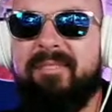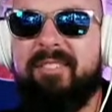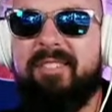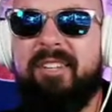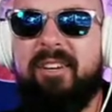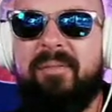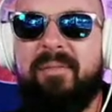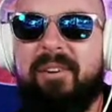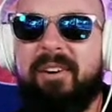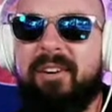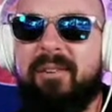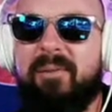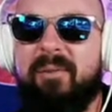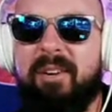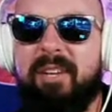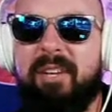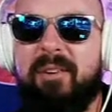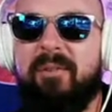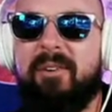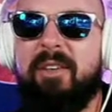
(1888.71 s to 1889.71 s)
silvering
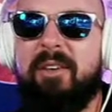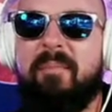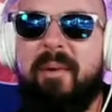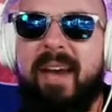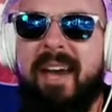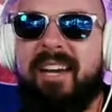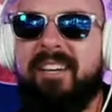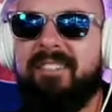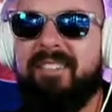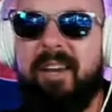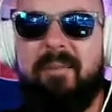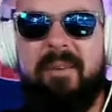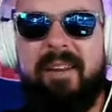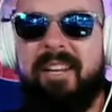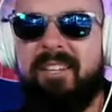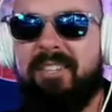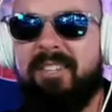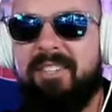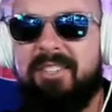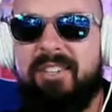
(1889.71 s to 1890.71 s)
really, really bad, because I
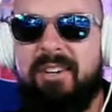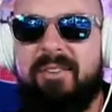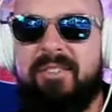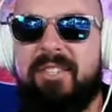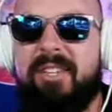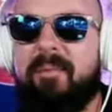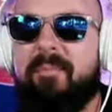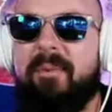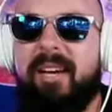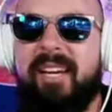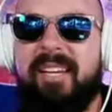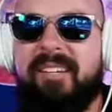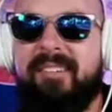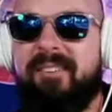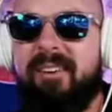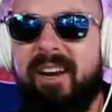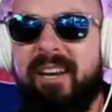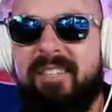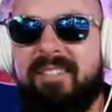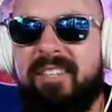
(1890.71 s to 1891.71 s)
mean, it just shows up like
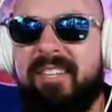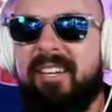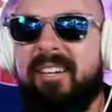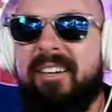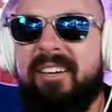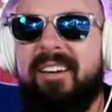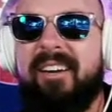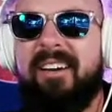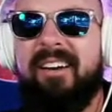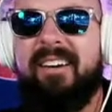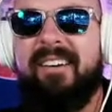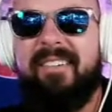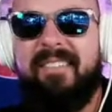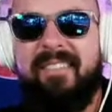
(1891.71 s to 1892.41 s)
crazy.